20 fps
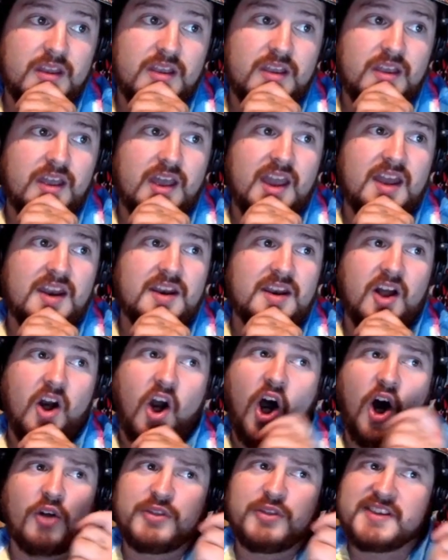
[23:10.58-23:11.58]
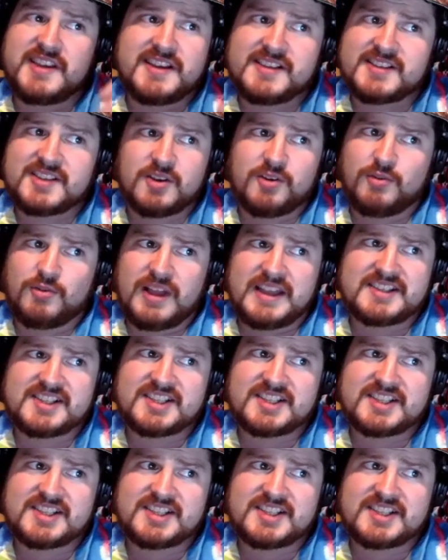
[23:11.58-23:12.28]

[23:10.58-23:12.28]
and all of these are like